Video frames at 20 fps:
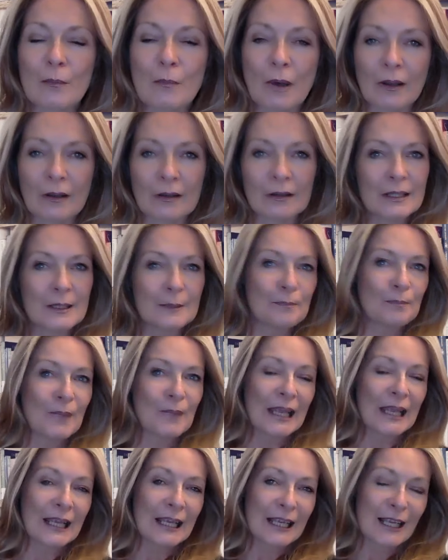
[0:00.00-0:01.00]
months.
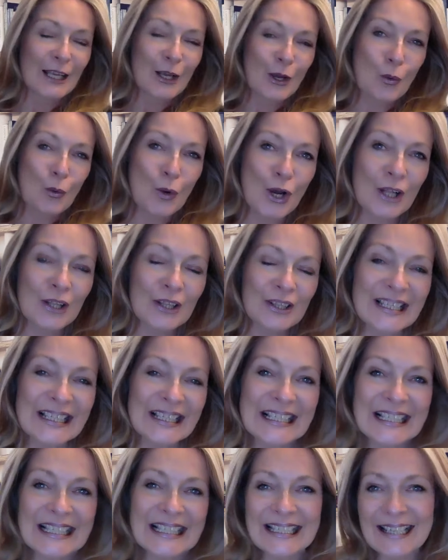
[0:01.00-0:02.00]
Well, the
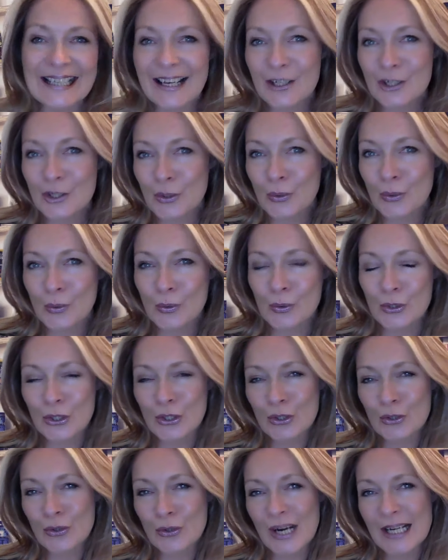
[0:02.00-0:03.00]
scheduled
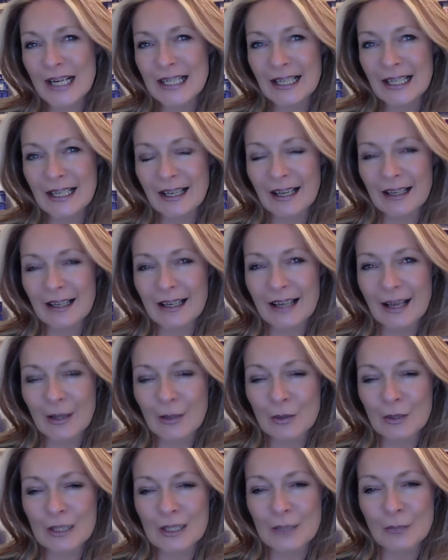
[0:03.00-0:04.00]
trading
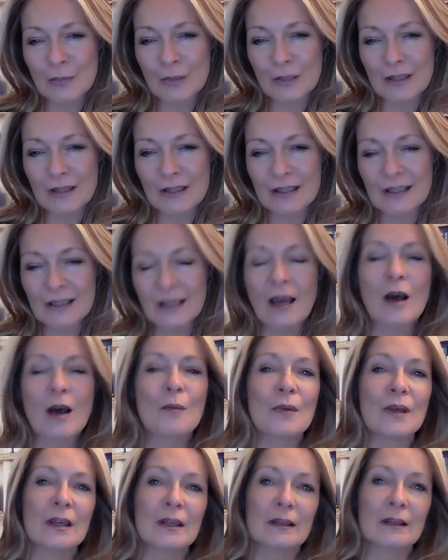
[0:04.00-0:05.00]
announcements
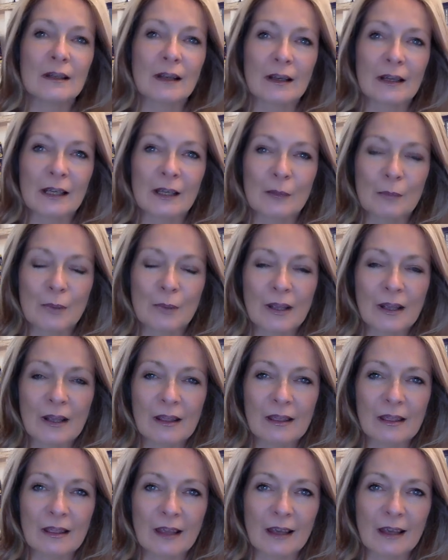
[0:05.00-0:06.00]
come in like a big
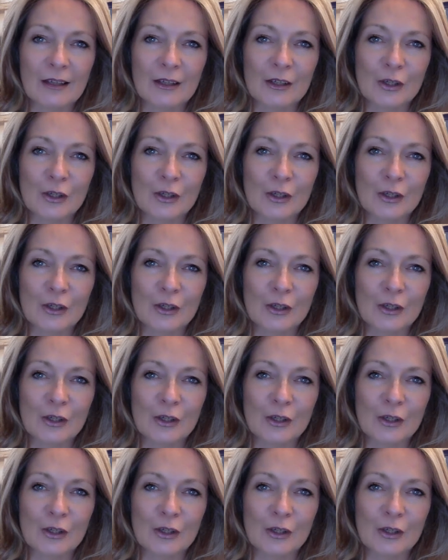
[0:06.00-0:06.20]
thick